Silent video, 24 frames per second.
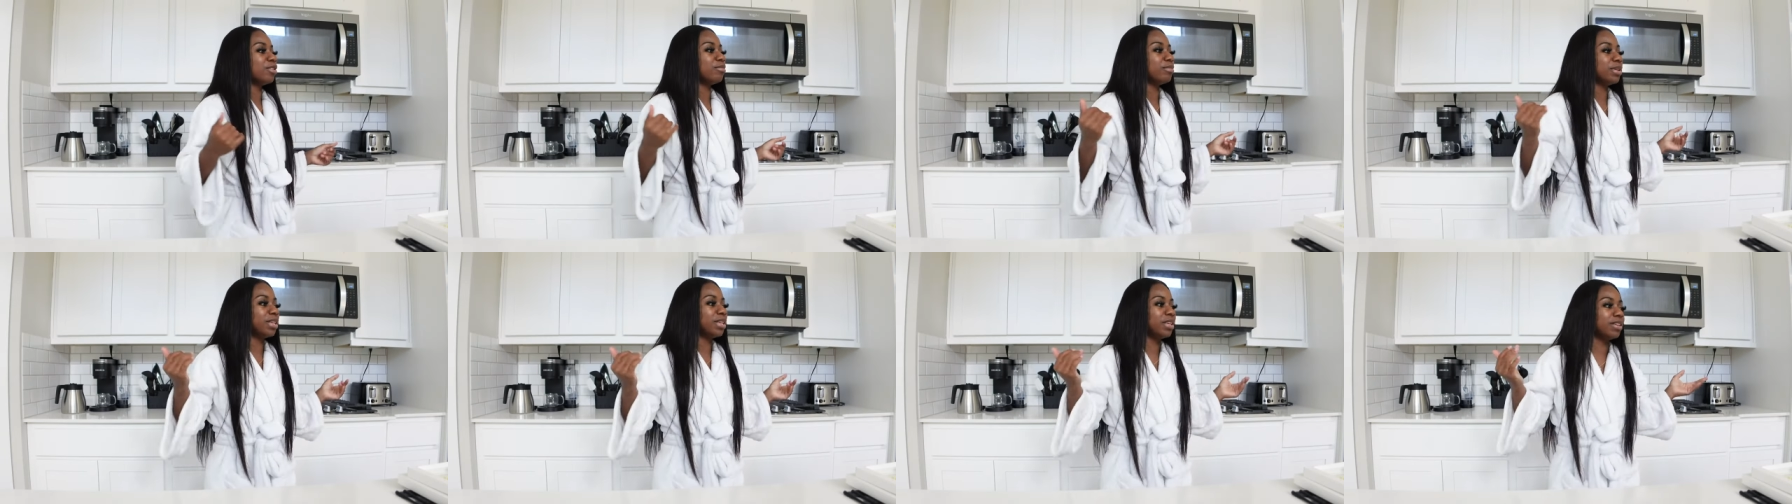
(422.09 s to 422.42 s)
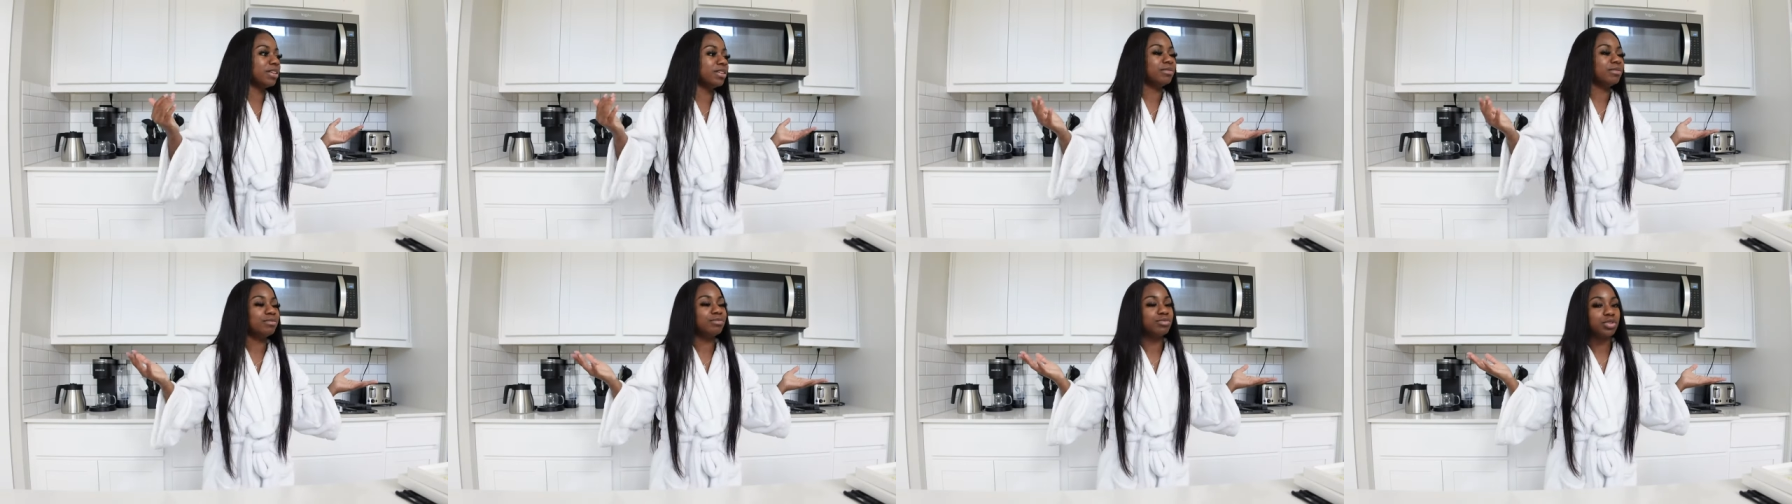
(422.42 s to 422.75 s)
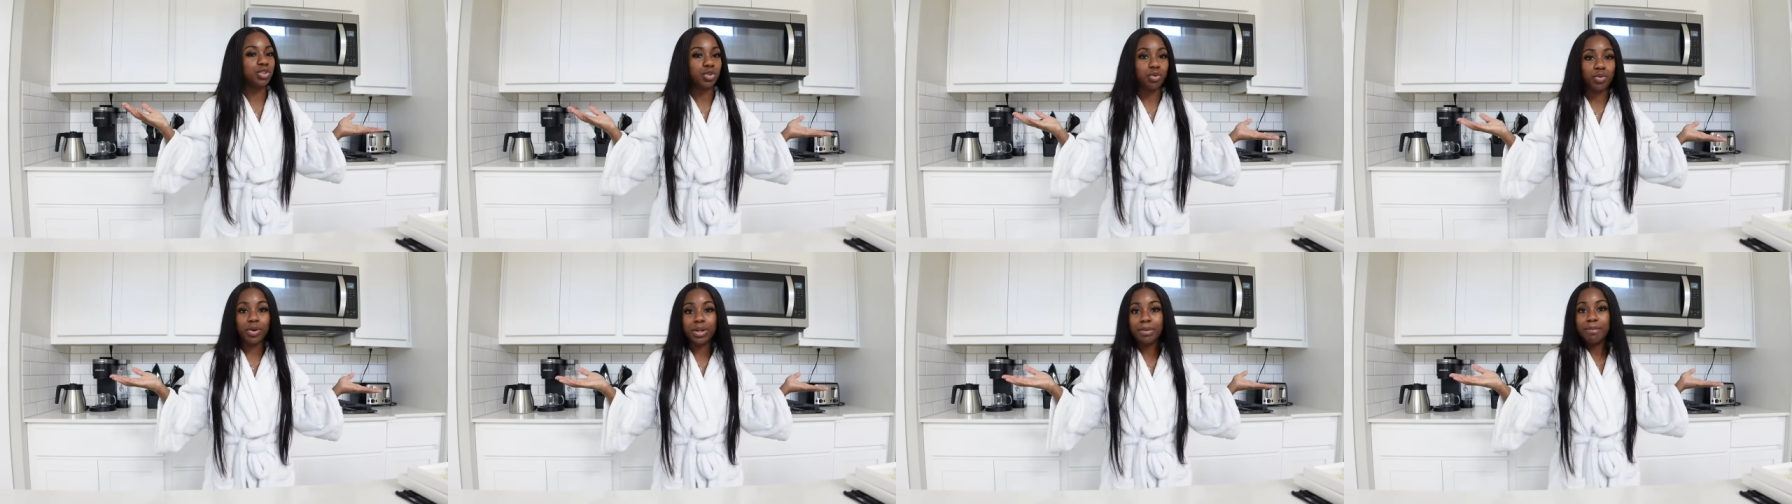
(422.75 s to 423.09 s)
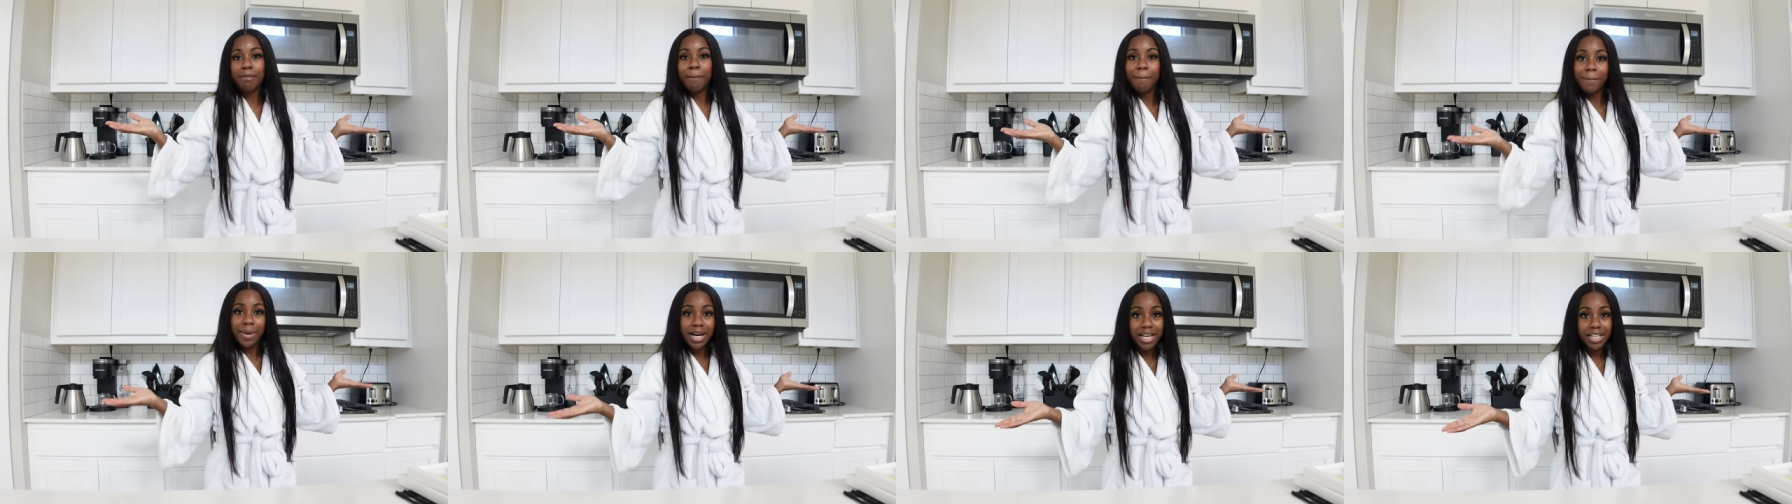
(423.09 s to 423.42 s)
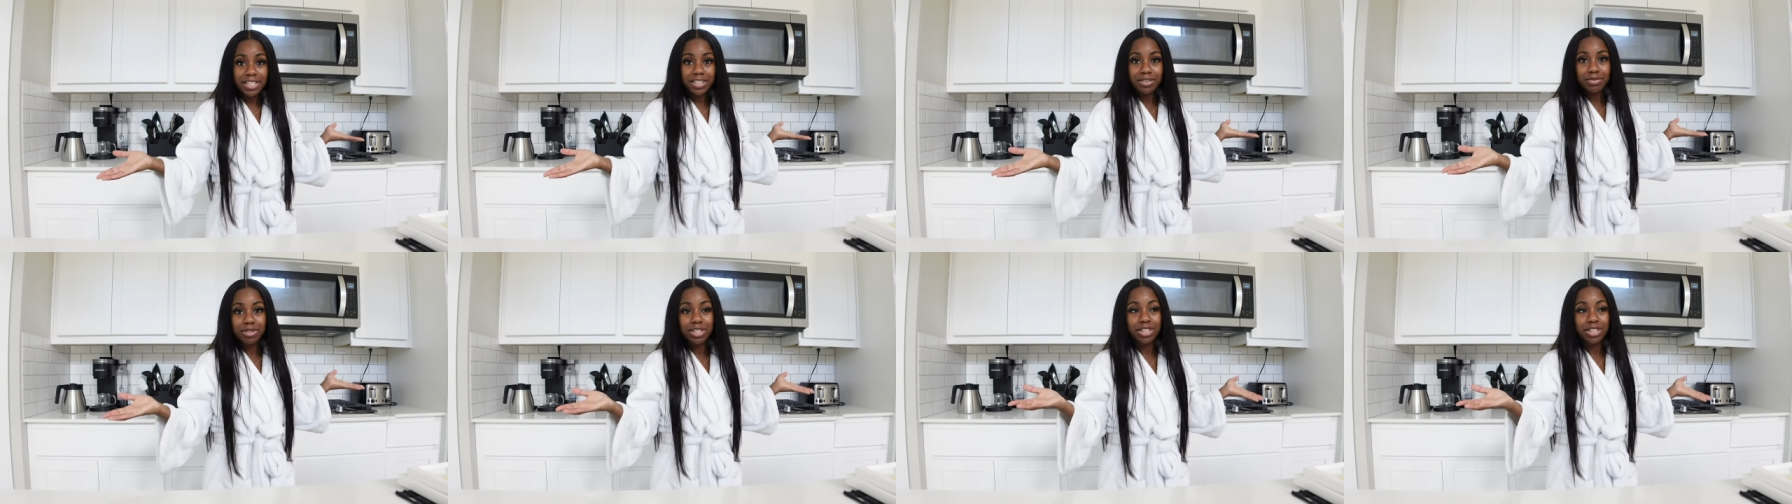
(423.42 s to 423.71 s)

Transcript: gonna be doing much.